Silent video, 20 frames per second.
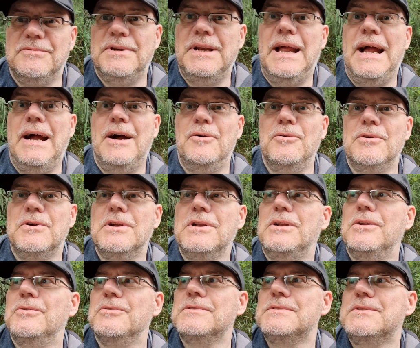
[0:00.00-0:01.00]
now
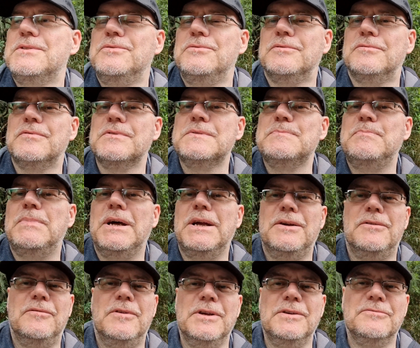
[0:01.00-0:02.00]
close to a
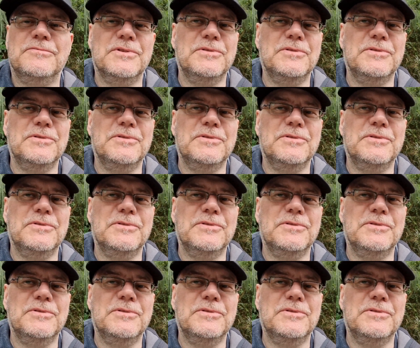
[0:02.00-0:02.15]
respiring